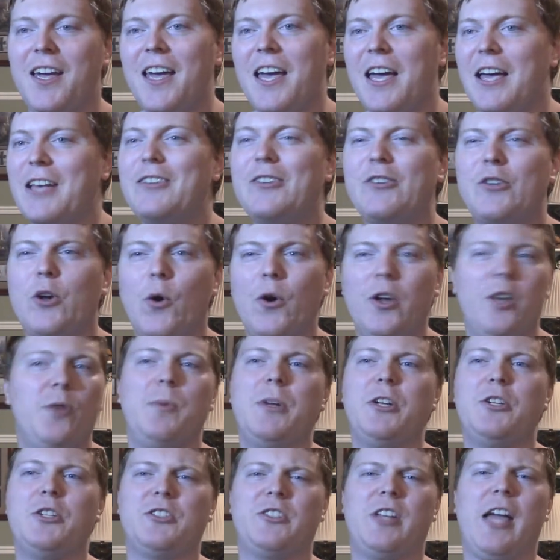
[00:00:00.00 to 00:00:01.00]
is going to
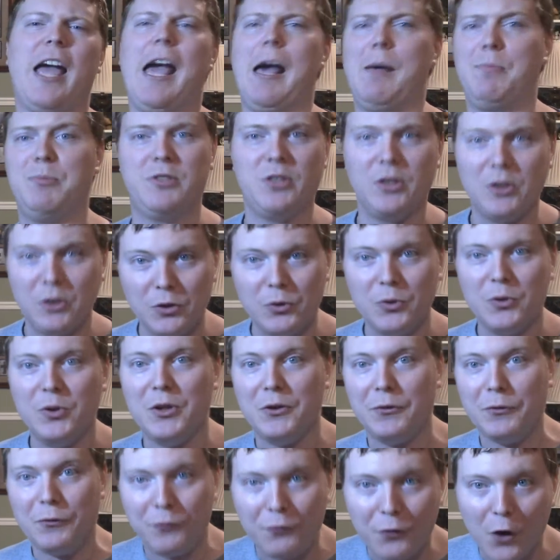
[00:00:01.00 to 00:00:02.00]
be just
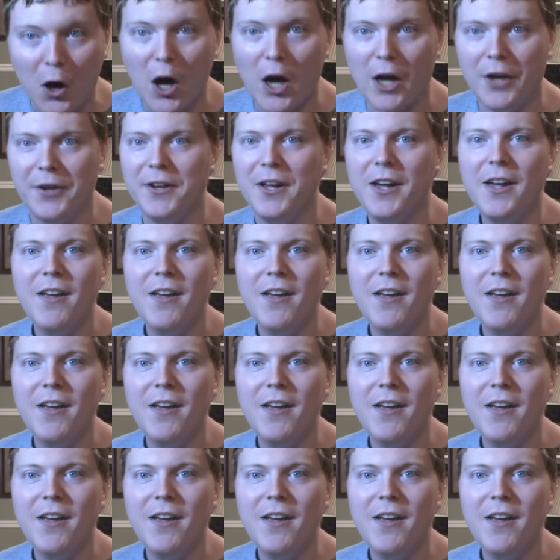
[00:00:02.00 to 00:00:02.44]
absolutely fun.